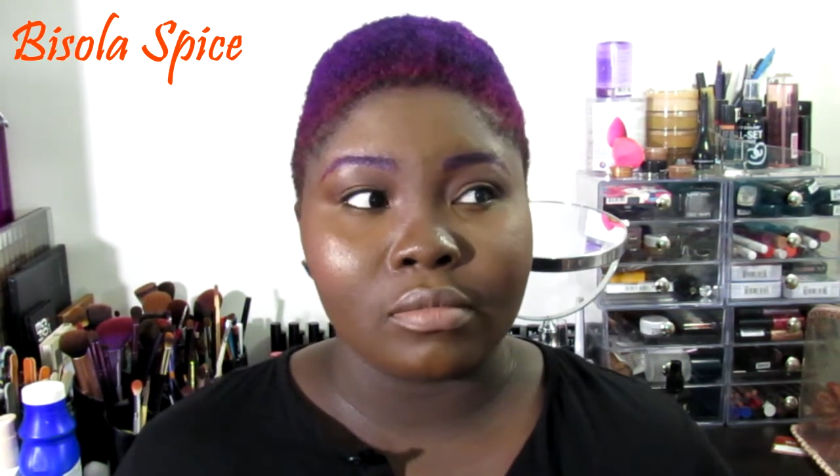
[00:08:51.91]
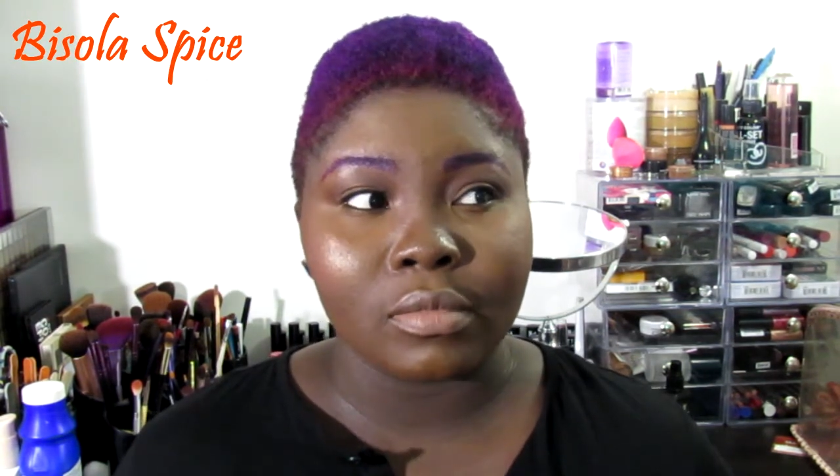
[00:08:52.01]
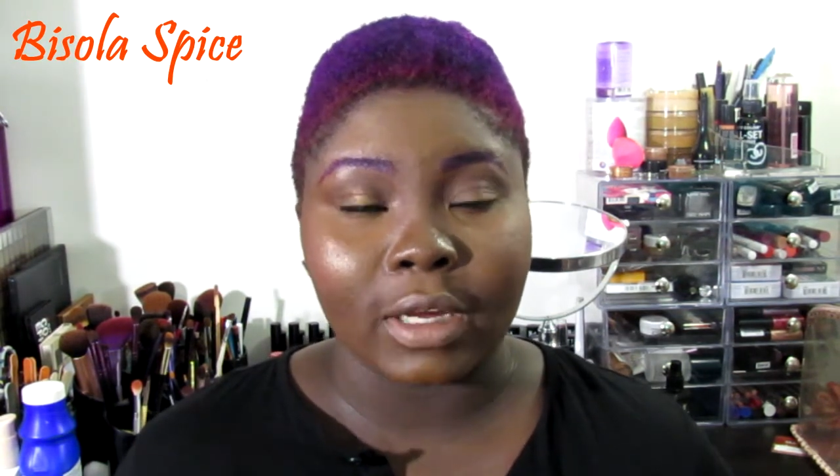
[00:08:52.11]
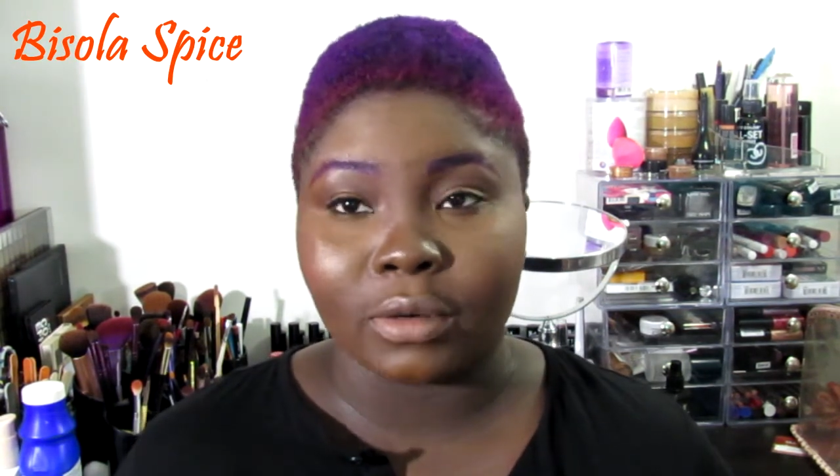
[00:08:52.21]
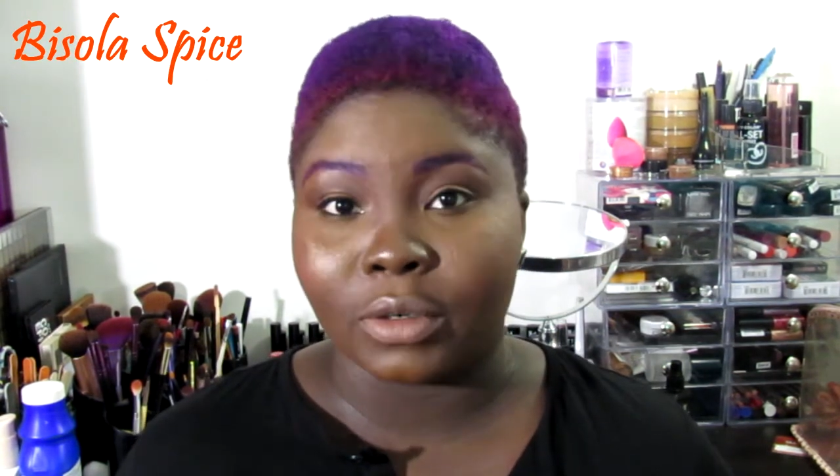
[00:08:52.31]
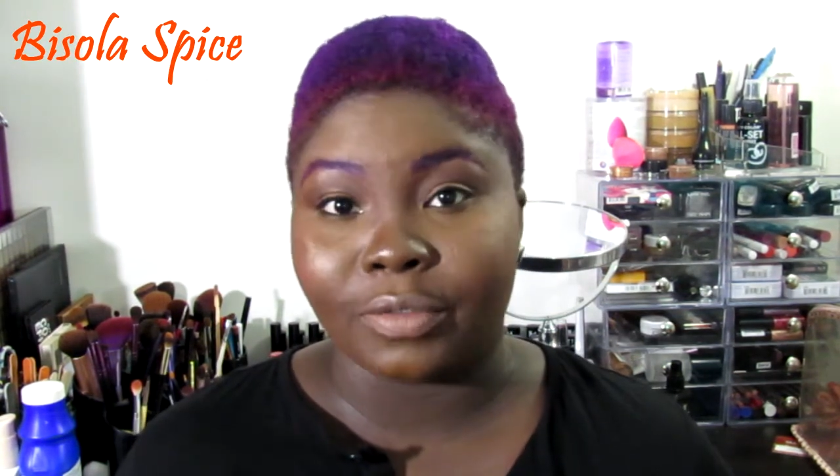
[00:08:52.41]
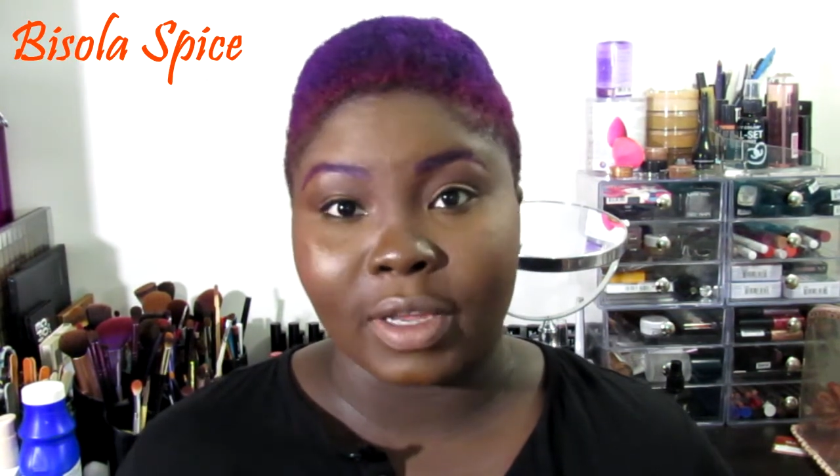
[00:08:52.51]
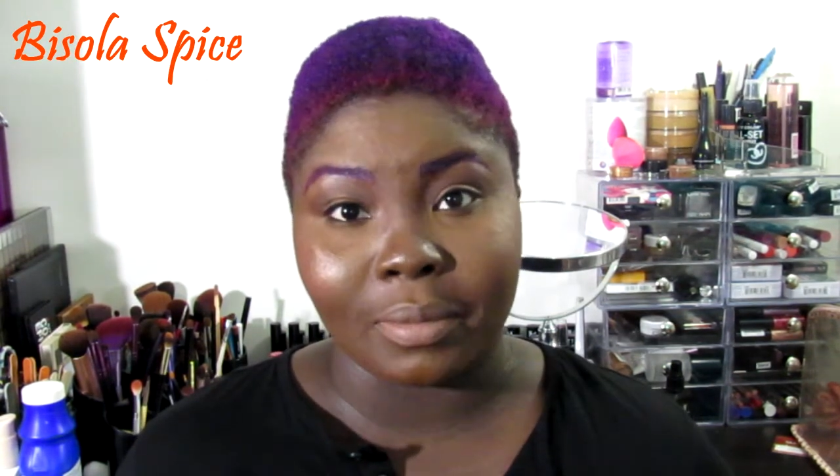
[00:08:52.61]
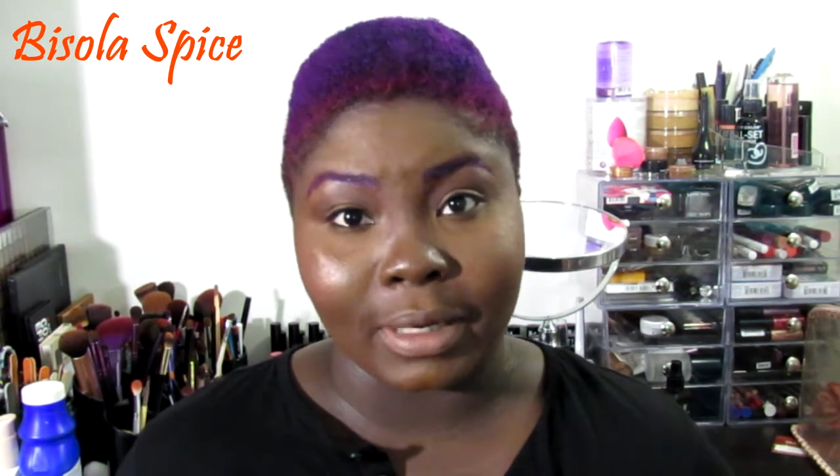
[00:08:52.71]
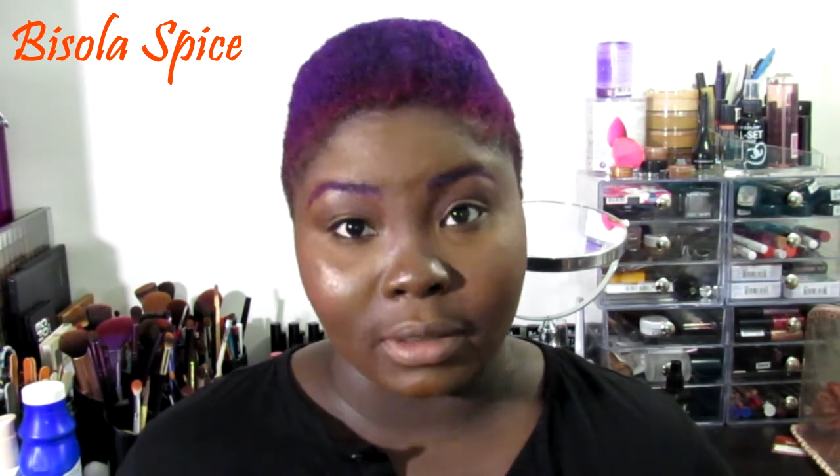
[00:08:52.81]
I don't know if
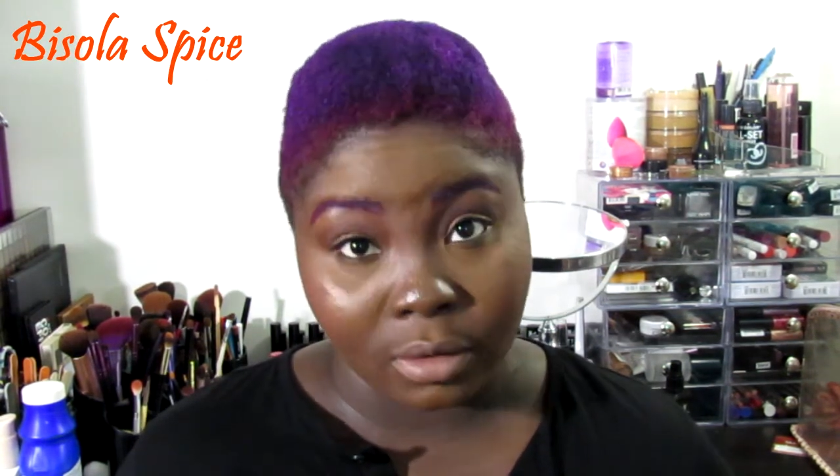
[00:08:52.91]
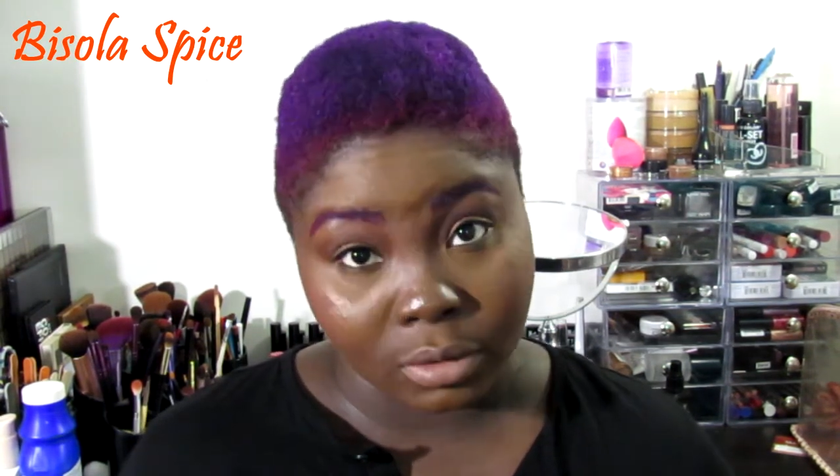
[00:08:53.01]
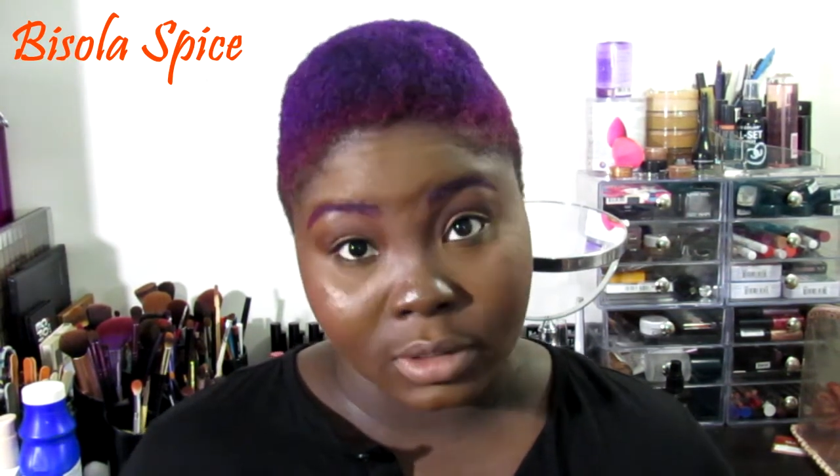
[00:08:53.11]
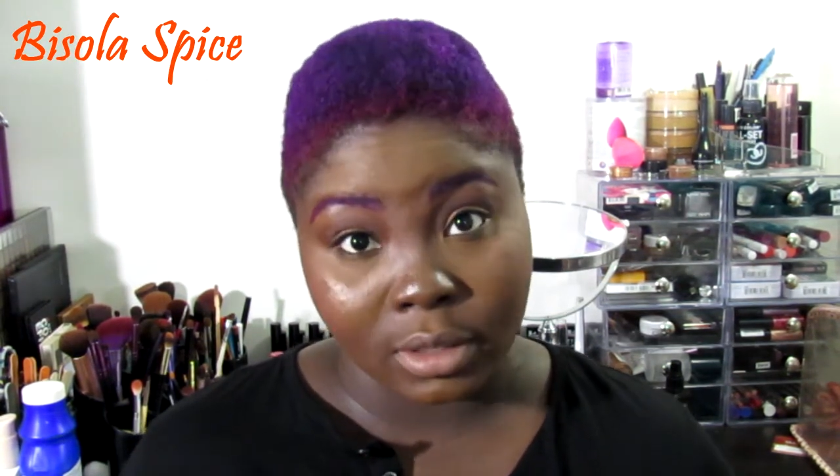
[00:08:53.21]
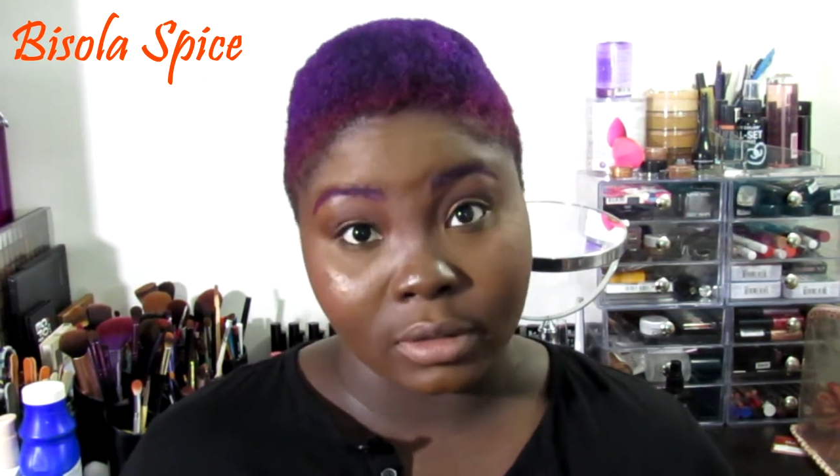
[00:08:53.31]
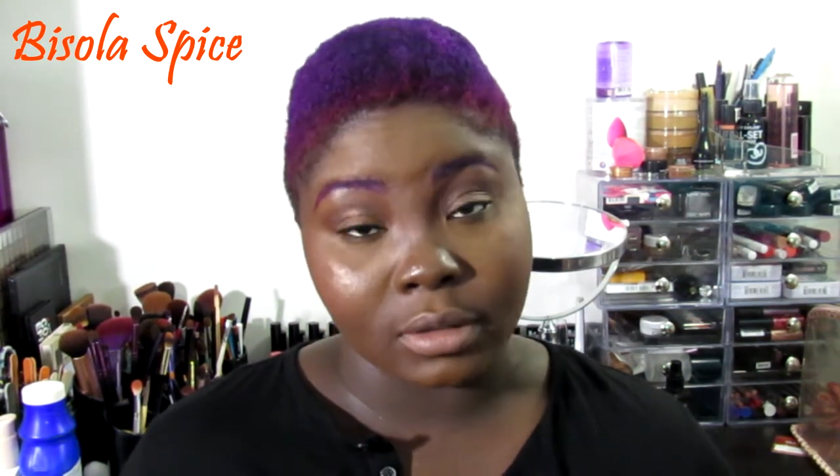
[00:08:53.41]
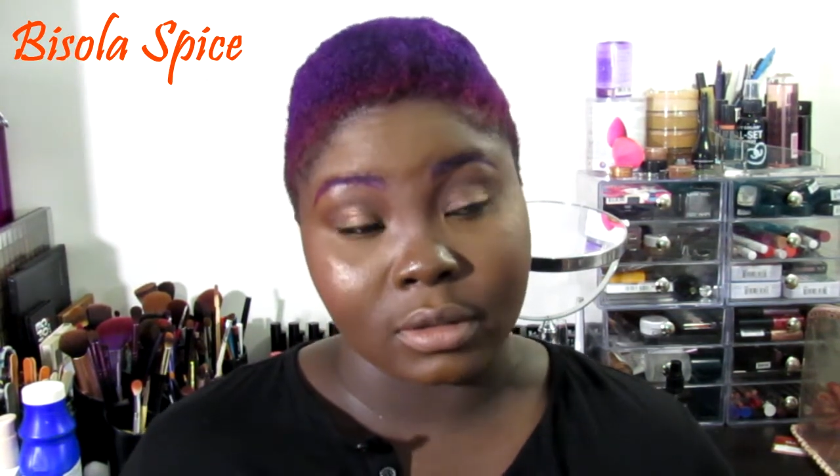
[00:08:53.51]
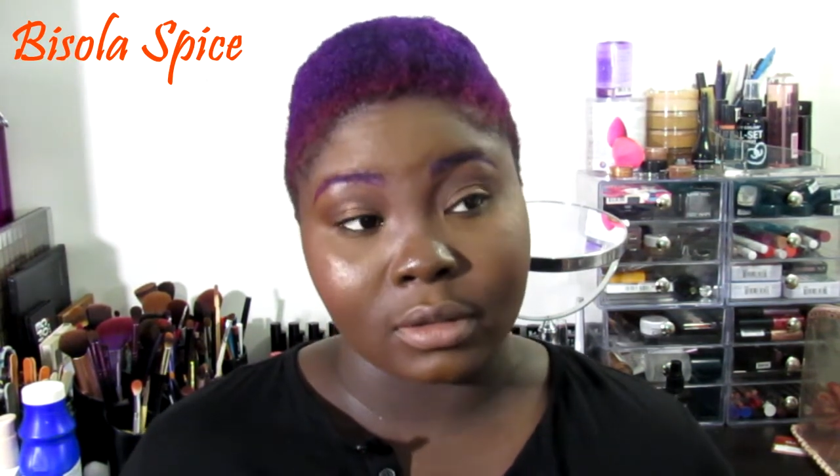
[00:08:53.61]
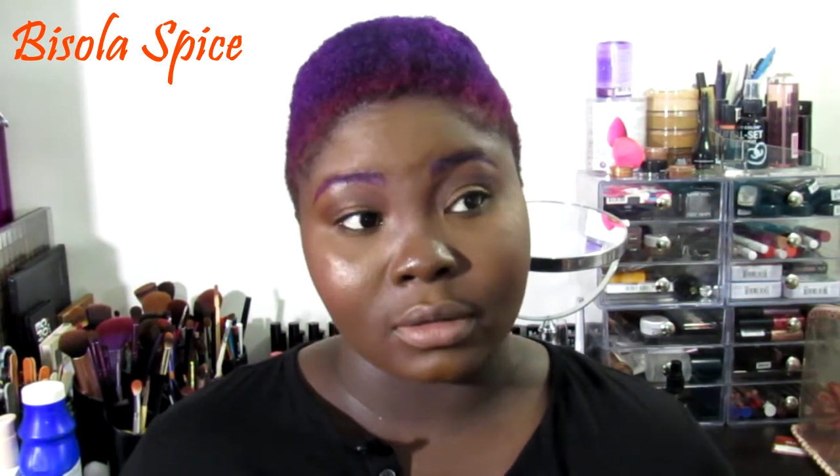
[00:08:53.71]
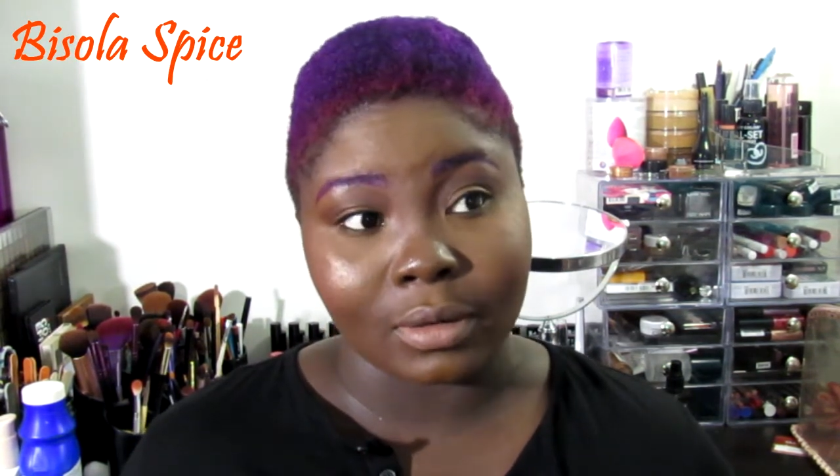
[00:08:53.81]
anybody knows this,